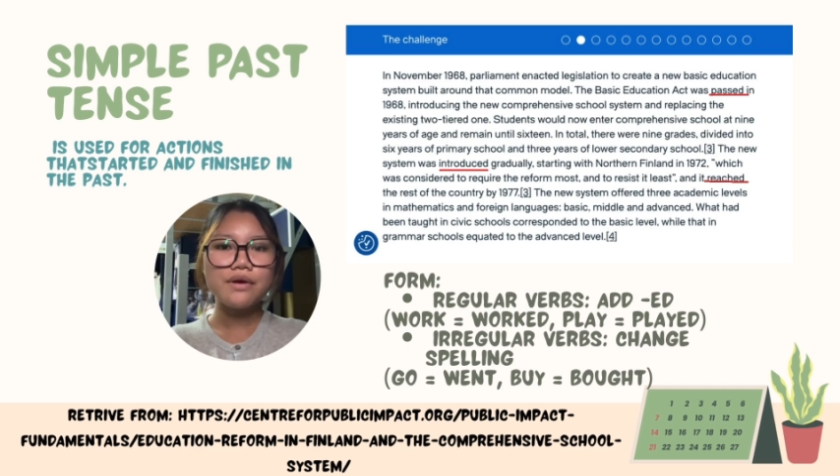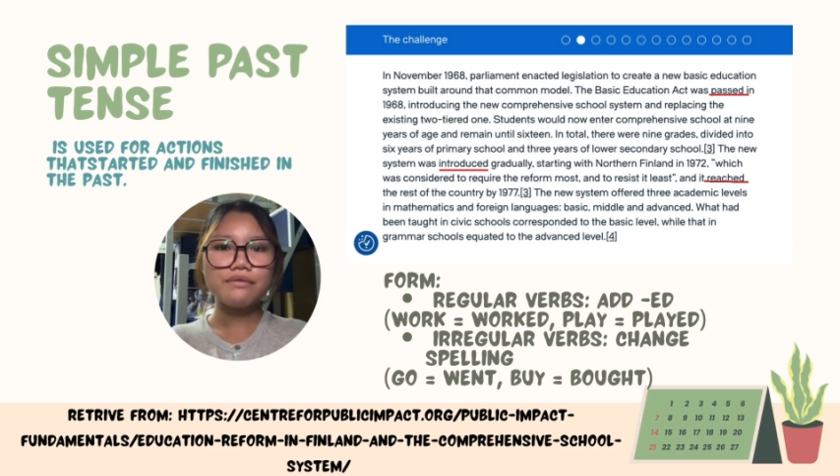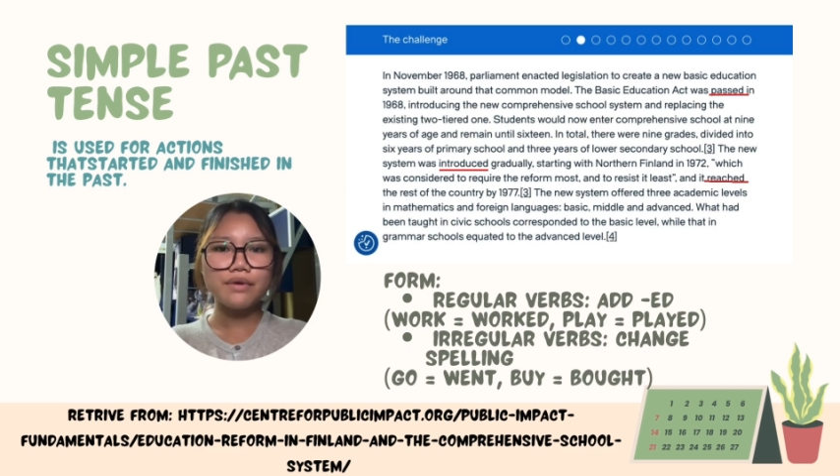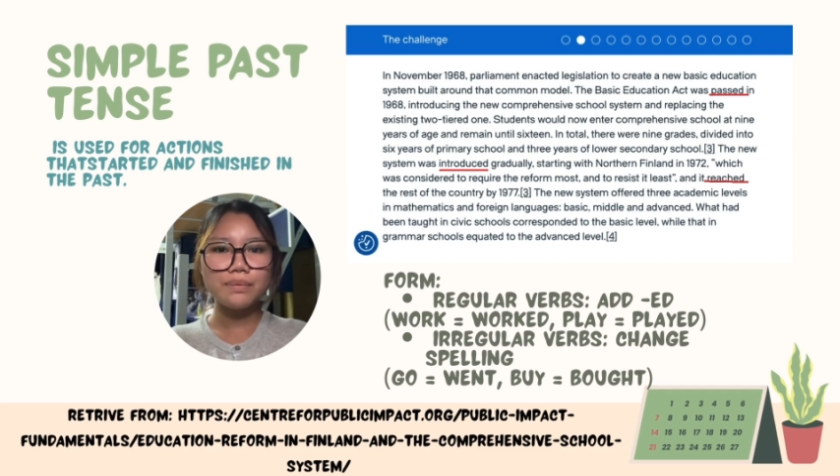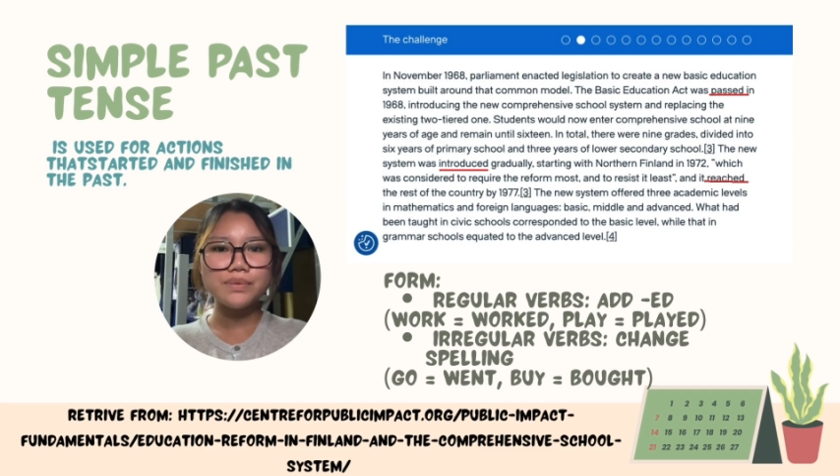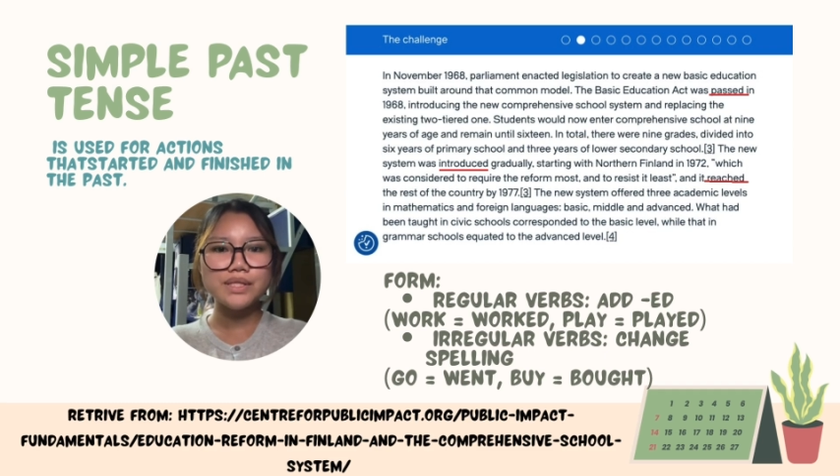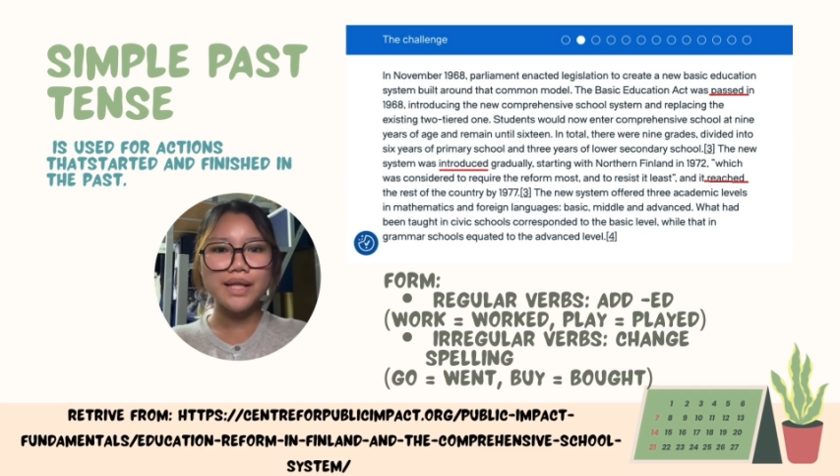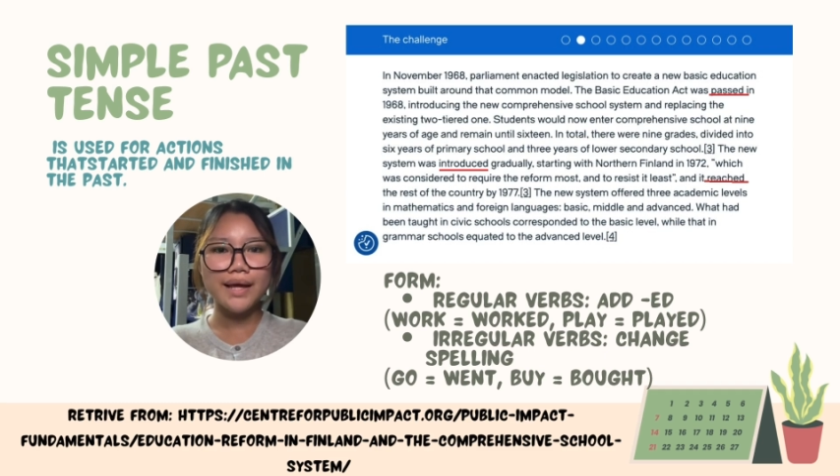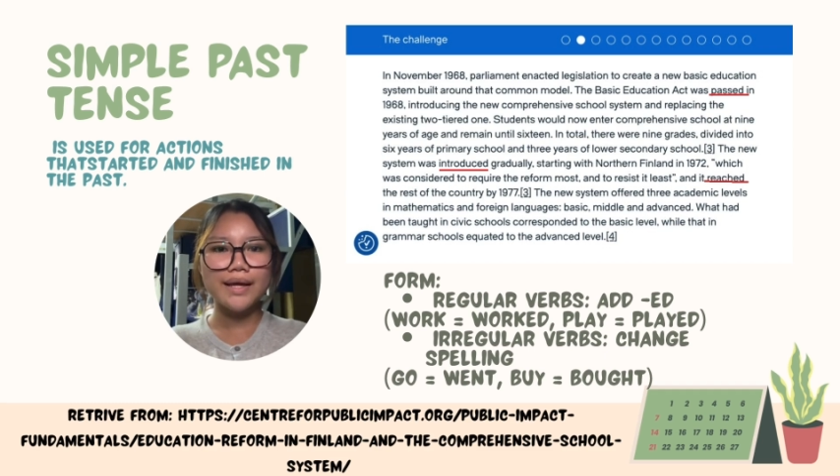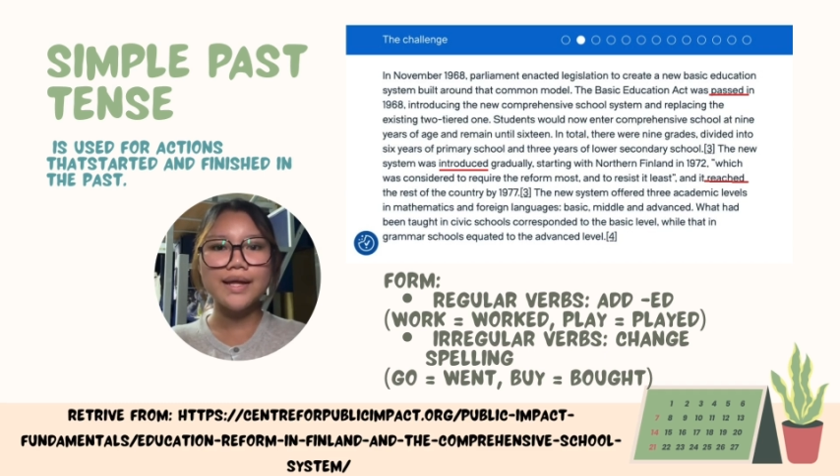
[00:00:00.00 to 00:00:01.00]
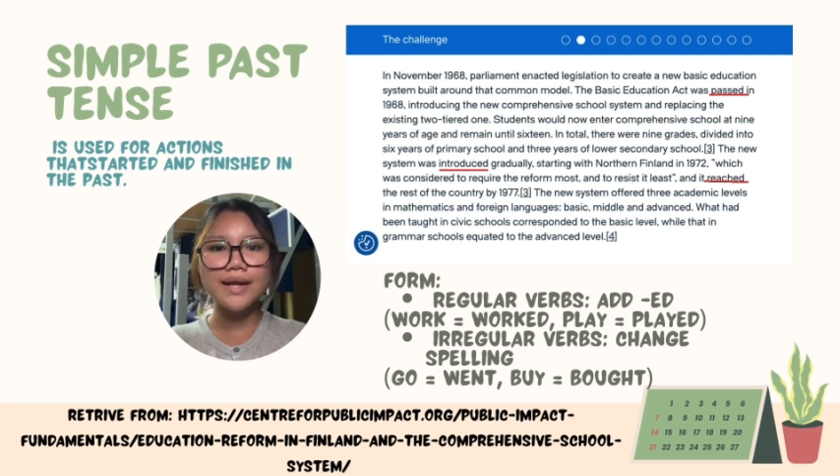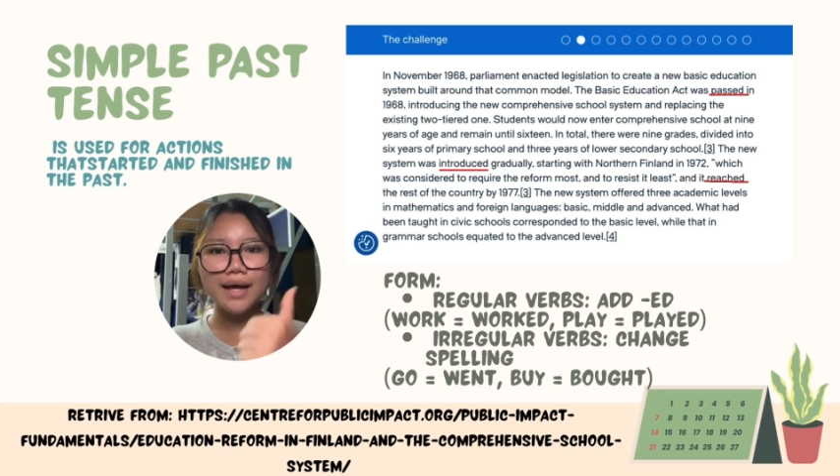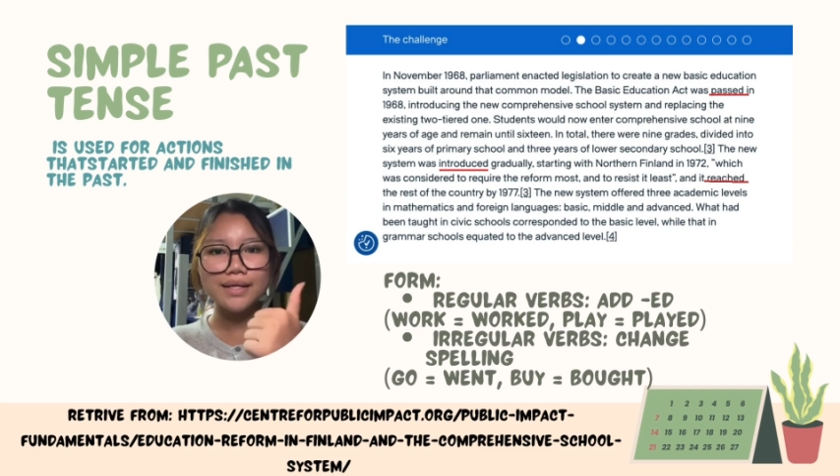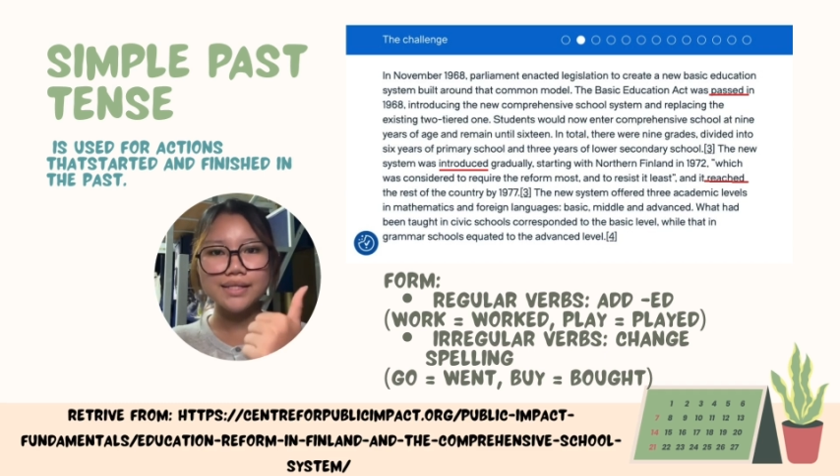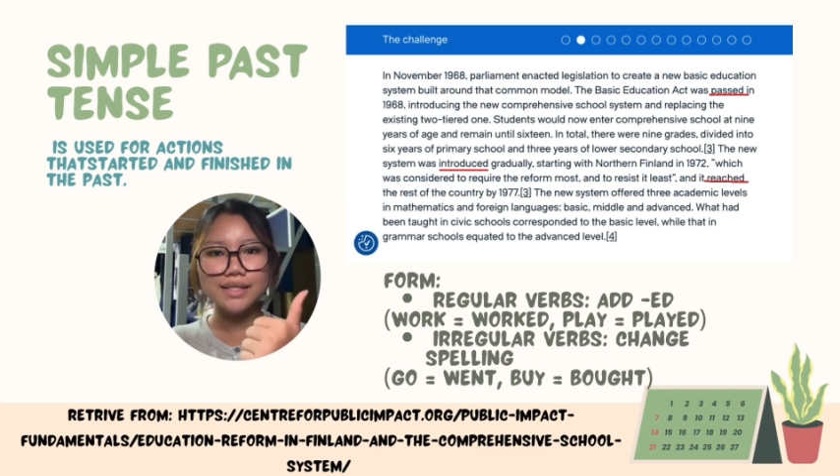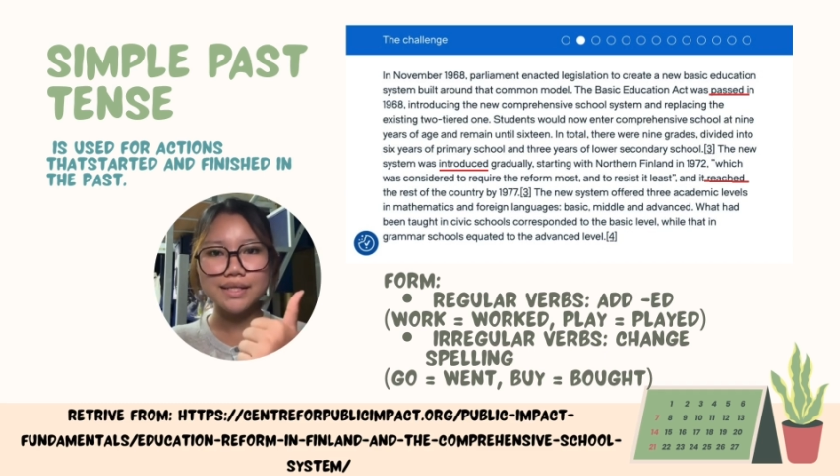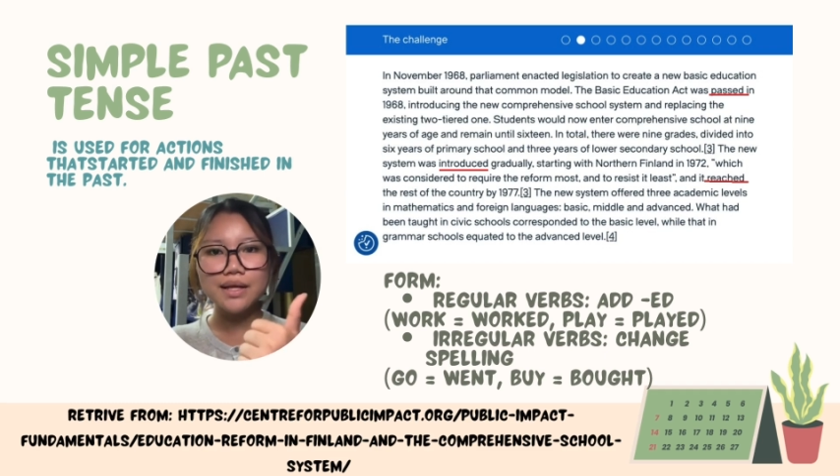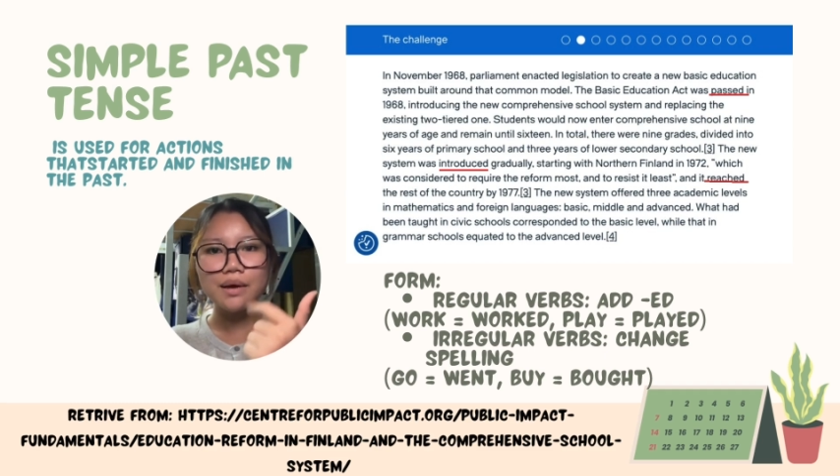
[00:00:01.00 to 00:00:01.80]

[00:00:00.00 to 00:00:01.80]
Verbs like enacted,